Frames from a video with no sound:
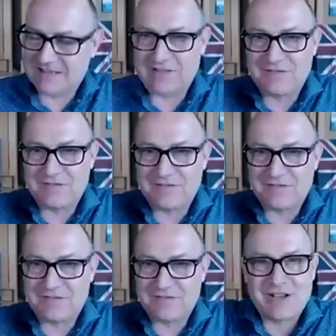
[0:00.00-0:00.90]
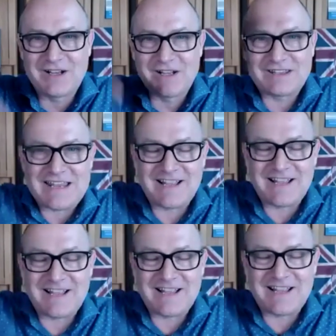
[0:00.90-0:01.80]
of the Cafe Nero
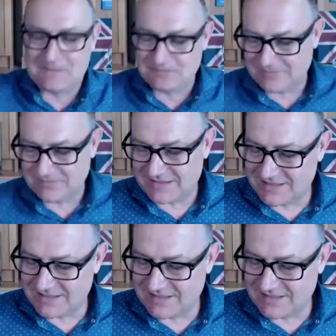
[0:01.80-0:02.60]
card that he held up.